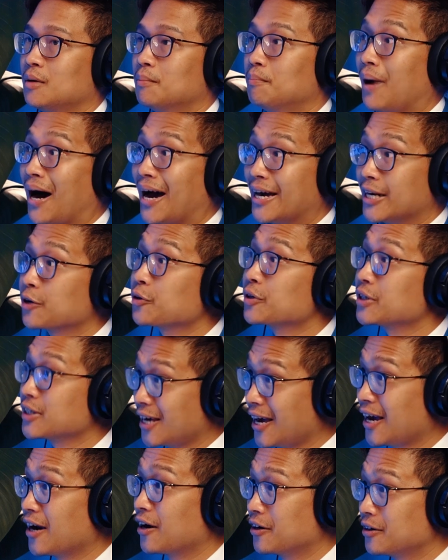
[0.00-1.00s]
binary
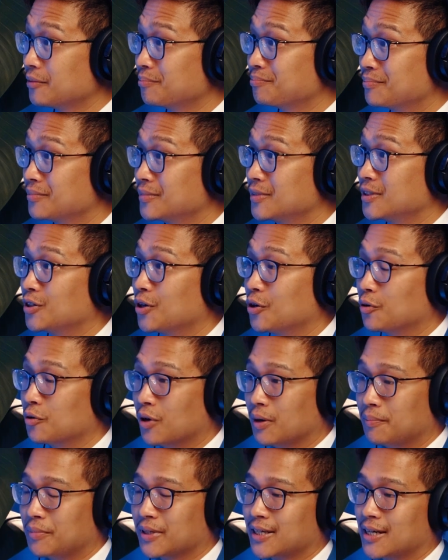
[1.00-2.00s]
care,
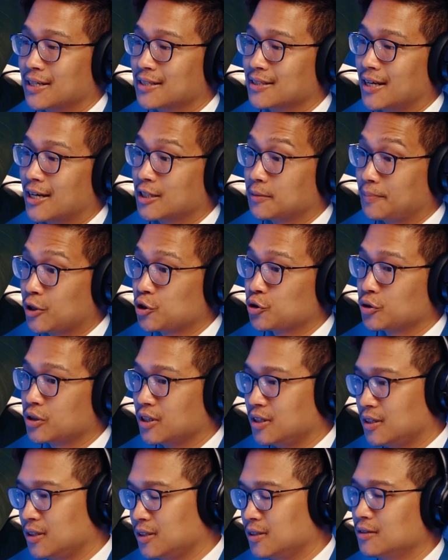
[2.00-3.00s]
because
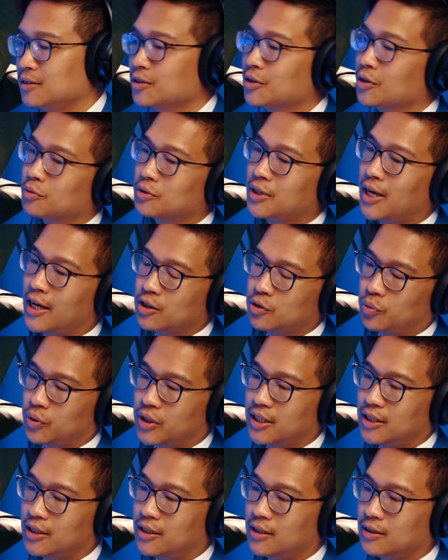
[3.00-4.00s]
especially, 10,
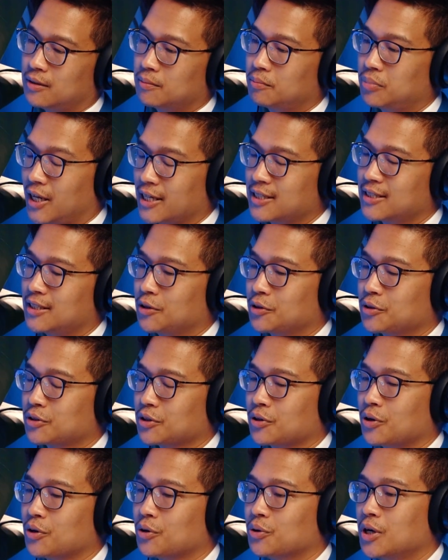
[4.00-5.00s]
20 plus years
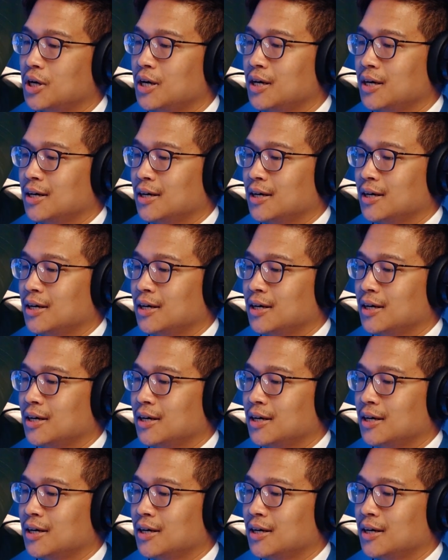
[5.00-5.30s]
ago,